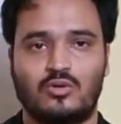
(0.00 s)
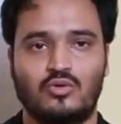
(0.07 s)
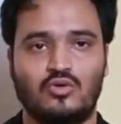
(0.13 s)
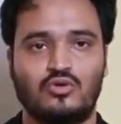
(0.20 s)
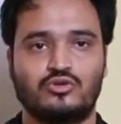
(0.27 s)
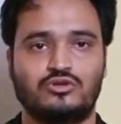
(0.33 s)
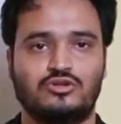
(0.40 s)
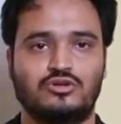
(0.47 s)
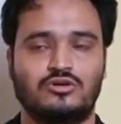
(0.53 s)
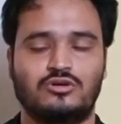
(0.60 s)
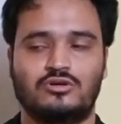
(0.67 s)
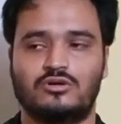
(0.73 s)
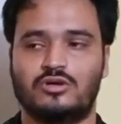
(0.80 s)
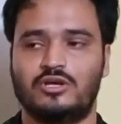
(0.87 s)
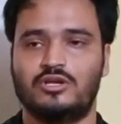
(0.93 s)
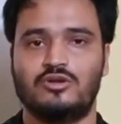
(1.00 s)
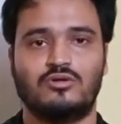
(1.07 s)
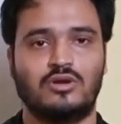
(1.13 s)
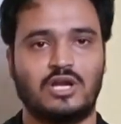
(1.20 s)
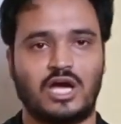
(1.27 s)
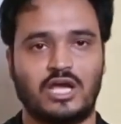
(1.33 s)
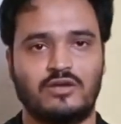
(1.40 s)
growth in
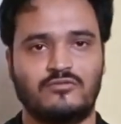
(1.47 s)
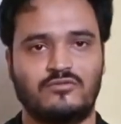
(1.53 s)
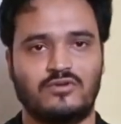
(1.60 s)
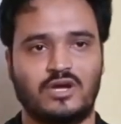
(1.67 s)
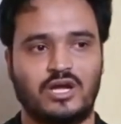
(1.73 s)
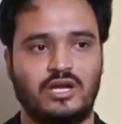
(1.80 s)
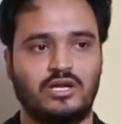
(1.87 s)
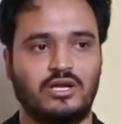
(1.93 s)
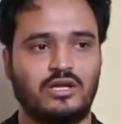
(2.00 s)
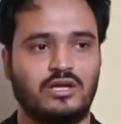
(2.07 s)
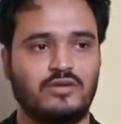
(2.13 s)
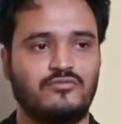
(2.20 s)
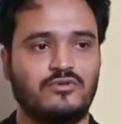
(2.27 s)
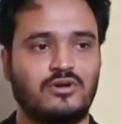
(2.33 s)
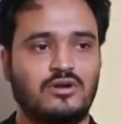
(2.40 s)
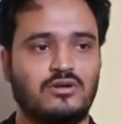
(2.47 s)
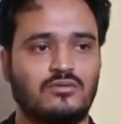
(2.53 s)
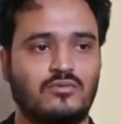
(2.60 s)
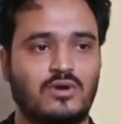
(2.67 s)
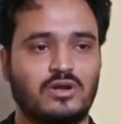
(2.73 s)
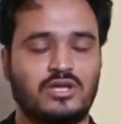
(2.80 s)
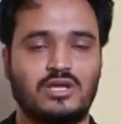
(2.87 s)
your life, and if you
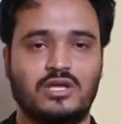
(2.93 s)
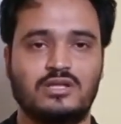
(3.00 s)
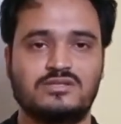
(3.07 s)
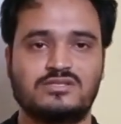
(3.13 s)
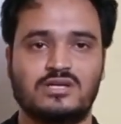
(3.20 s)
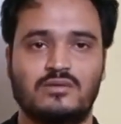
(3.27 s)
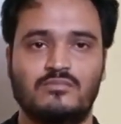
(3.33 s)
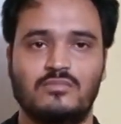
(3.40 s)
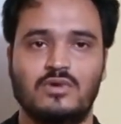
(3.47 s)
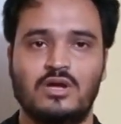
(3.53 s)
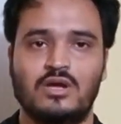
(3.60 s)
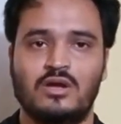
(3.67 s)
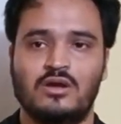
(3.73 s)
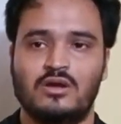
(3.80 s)
are working in some